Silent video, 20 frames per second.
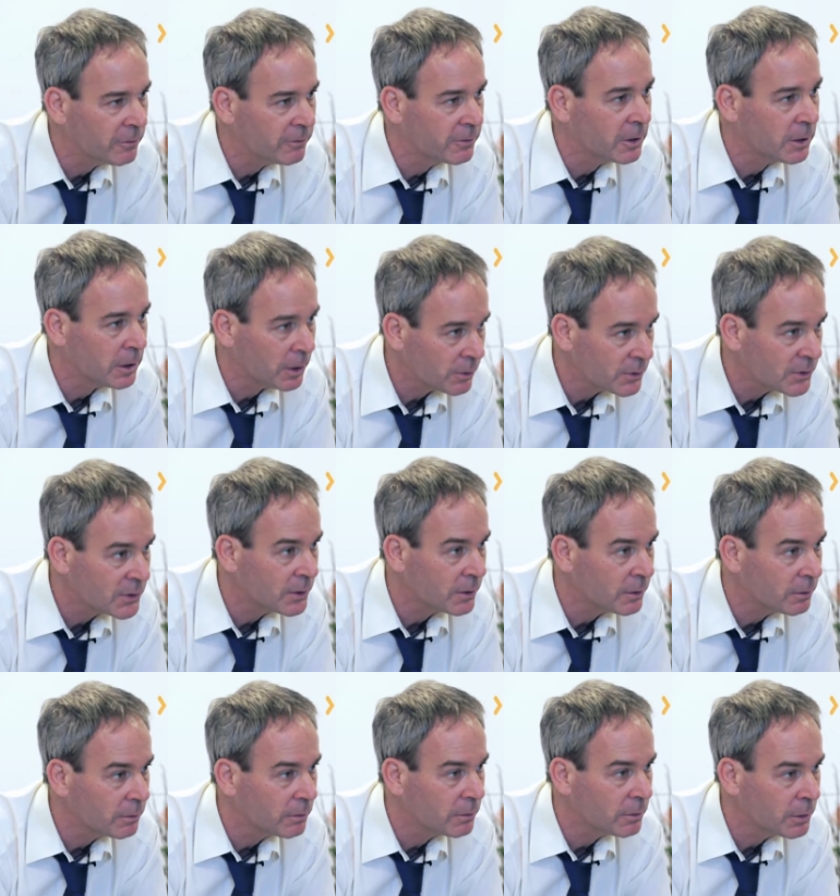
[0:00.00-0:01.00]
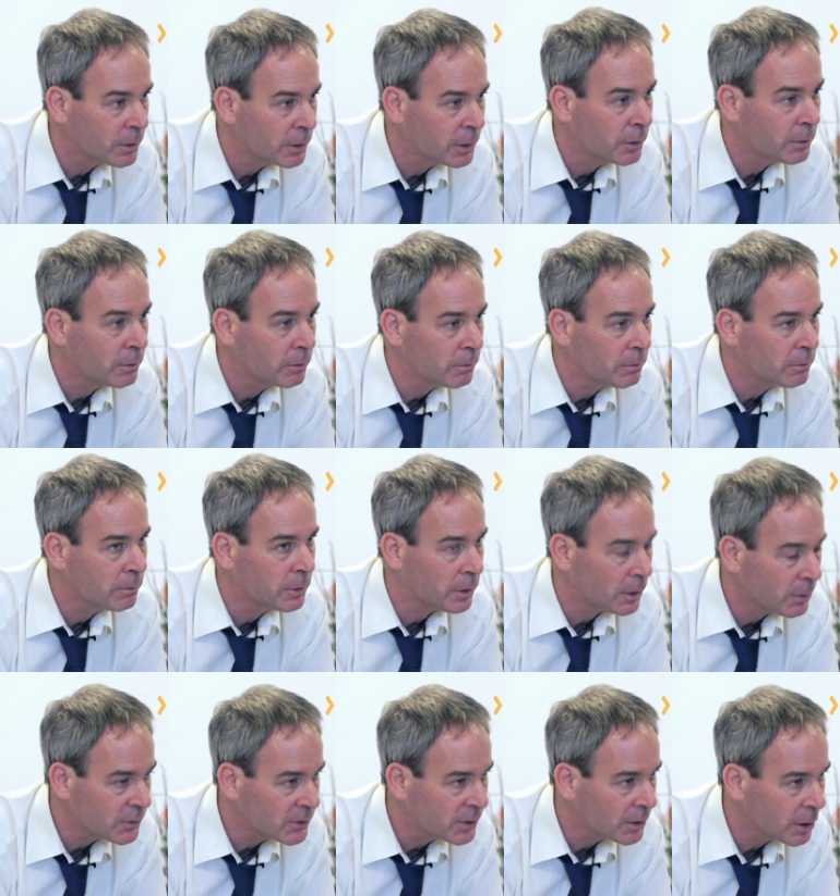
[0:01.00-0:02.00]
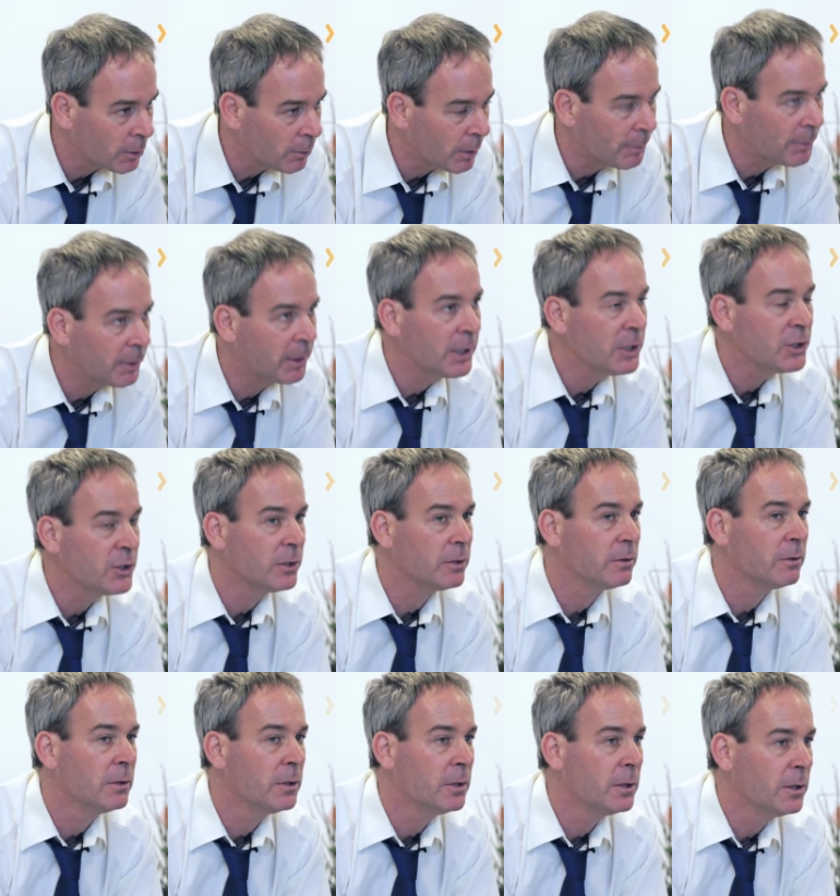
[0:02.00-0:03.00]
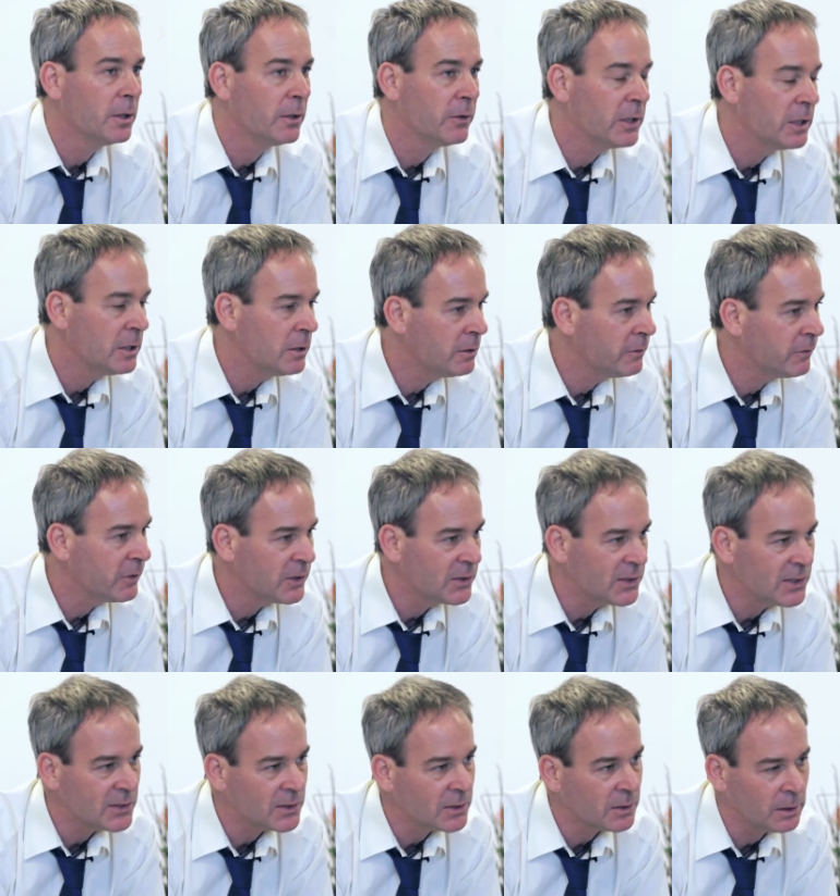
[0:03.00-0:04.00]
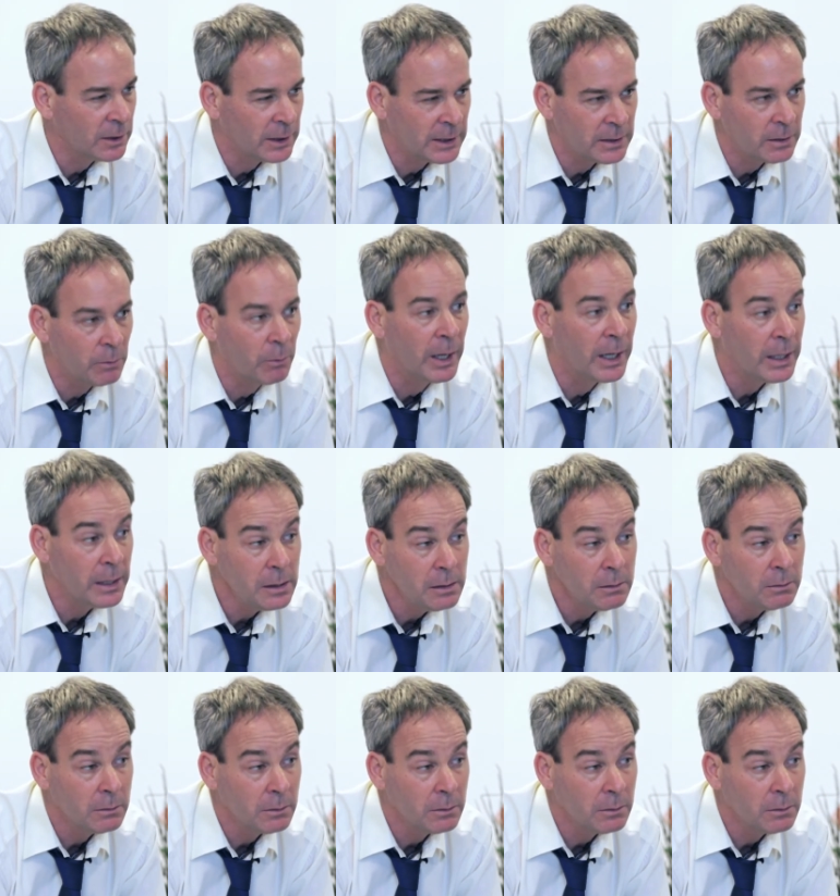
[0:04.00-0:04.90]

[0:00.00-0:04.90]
of closer, closer cooperation. I think universities can lead the way.